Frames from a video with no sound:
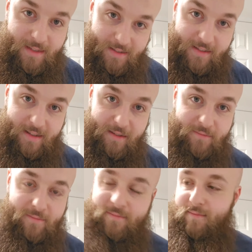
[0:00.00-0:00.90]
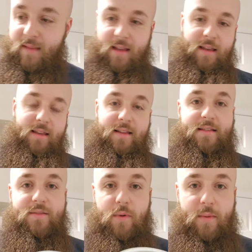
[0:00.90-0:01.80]
is easy.
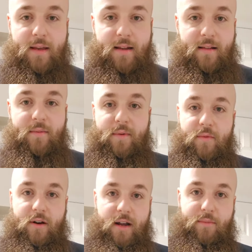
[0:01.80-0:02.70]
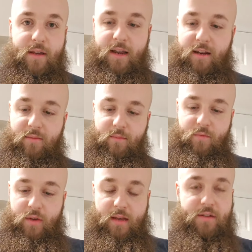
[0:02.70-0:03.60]
This is where we get a little bit more complicated.
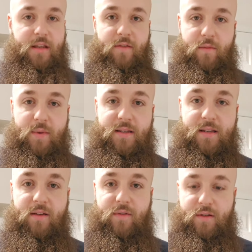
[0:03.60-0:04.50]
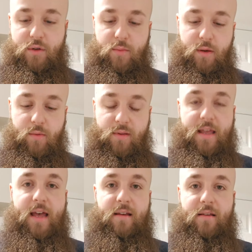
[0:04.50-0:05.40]
We just have the PTFE tubing with
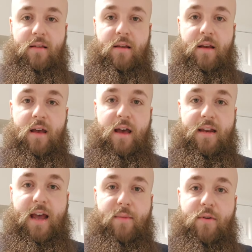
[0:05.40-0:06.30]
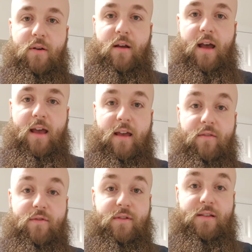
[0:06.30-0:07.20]
that adapter. I
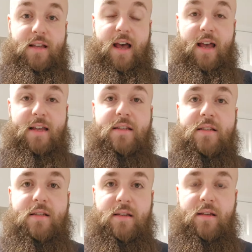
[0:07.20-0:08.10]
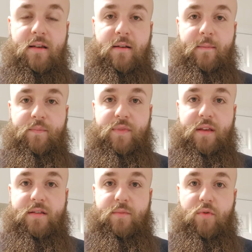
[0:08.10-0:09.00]
have sized
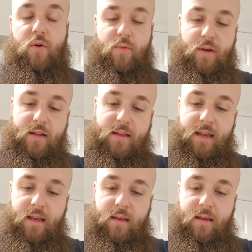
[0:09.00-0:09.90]
this appropriately,